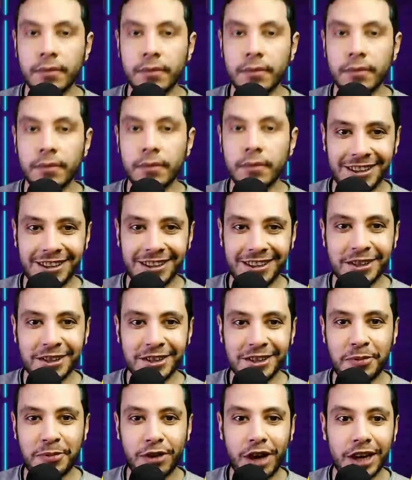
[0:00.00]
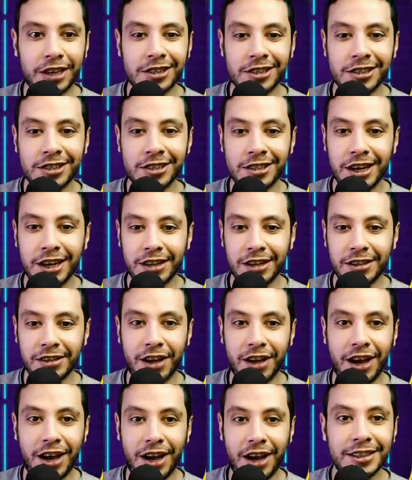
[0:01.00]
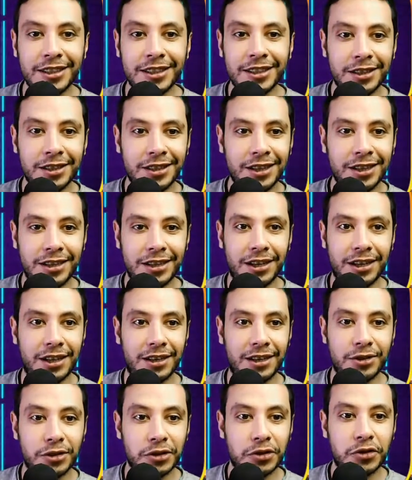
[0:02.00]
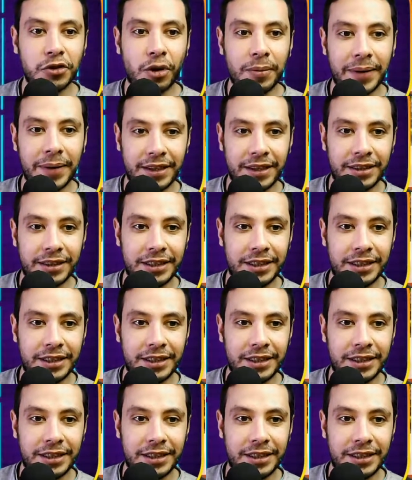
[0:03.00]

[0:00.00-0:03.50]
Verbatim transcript: this is Priceline dot com. Uh, .com, and